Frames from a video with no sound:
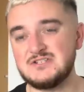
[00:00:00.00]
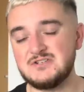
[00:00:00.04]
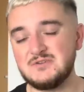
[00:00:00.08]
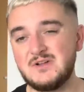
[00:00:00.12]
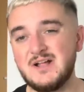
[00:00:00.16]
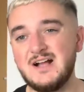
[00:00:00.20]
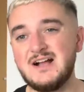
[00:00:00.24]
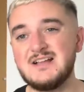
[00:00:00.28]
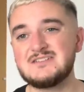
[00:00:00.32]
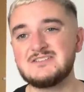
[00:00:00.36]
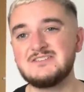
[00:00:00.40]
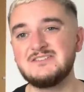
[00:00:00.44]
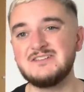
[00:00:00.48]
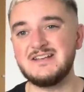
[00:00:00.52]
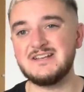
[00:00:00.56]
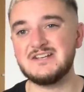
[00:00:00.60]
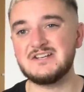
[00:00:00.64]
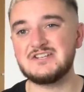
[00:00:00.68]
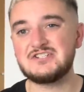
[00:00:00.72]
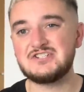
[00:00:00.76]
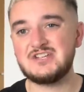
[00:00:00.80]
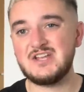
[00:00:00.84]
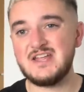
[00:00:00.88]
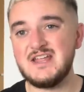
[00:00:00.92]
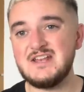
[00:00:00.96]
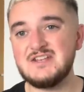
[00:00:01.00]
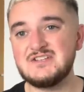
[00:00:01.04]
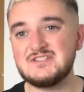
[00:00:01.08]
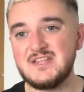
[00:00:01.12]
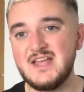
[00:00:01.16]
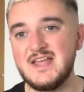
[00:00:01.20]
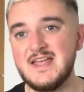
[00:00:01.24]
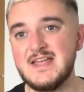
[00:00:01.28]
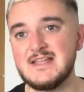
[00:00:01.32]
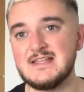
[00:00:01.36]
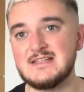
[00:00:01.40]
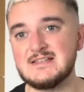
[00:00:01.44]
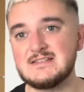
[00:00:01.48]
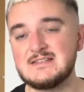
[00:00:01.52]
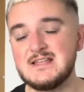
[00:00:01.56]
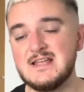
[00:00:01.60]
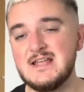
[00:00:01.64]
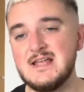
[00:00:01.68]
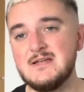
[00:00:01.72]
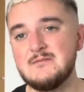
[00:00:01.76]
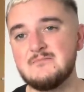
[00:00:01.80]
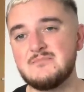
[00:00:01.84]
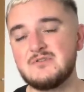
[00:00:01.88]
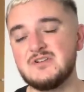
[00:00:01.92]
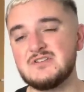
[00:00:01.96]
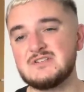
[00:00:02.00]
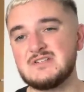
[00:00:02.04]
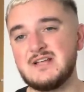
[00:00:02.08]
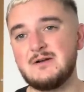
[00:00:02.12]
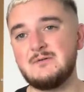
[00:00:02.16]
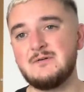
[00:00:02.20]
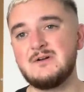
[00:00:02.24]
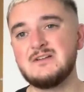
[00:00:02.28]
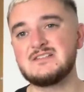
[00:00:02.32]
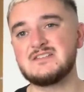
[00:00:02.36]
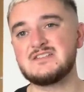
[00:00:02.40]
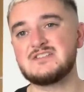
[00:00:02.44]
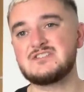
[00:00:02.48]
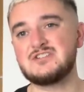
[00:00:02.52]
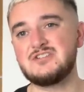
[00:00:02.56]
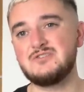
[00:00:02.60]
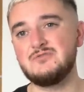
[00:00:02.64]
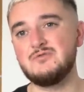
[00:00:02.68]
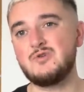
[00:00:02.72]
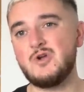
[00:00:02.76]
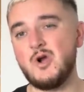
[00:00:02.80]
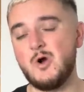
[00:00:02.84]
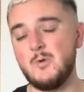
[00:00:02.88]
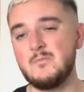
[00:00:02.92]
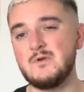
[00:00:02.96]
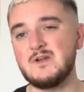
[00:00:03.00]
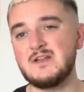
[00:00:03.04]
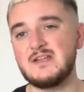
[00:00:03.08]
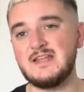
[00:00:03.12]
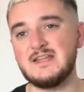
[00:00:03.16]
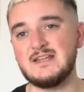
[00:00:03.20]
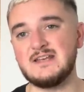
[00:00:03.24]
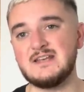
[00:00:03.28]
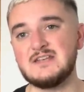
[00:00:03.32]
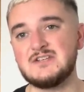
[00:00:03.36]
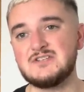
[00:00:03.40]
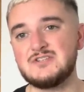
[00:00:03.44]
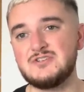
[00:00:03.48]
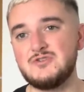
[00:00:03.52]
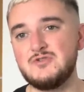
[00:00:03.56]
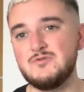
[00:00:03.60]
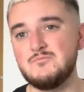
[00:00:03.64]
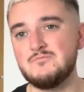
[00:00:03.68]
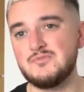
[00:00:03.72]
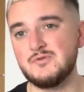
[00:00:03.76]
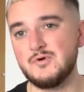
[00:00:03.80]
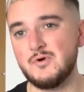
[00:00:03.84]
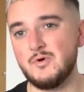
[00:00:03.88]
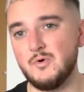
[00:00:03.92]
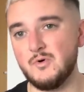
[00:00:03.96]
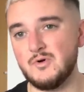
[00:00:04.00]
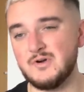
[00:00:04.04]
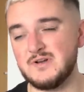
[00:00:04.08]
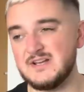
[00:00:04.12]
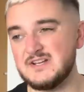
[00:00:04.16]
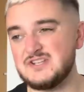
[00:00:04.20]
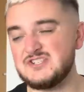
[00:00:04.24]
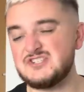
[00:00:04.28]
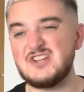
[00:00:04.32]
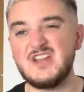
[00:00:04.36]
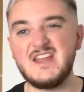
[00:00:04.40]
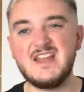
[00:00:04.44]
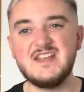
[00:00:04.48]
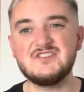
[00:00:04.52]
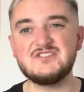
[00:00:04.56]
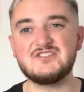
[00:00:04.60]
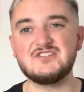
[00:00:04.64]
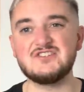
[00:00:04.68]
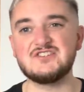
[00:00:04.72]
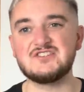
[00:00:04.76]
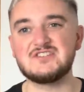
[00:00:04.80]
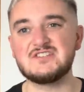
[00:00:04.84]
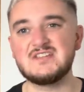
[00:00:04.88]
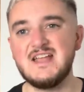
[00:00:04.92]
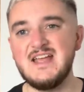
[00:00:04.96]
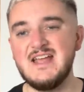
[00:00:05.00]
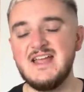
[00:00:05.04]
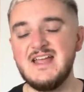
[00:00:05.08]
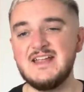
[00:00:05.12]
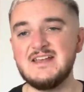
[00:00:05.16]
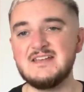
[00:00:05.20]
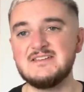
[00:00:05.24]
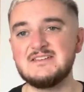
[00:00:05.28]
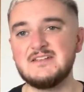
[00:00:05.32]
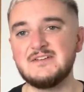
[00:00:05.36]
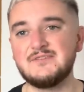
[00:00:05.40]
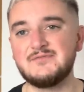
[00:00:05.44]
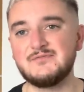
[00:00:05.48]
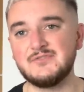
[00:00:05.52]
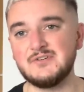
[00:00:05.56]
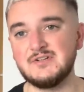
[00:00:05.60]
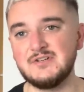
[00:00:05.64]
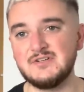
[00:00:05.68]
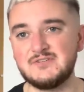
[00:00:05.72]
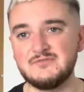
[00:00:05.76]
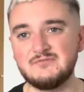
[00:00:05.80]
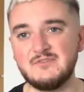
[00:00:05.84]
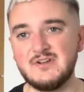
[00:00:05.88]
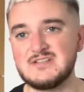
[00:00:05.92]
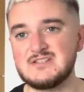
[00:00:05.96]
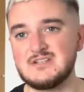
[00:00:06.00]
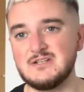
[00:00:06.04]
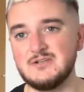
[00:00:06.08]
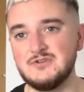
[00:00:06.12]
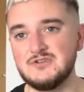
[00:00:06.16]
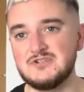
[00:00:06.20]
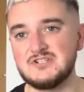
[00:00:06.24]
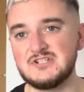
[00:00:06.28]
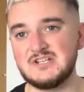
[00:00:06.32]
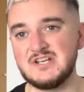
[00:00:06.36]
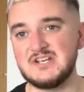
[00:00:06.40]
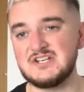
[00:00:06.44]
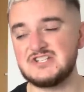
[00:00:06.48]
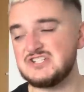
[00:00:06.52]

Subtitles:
Newcastle need to change theirs because ours is too complicated, too broad. It changes in different resolution. It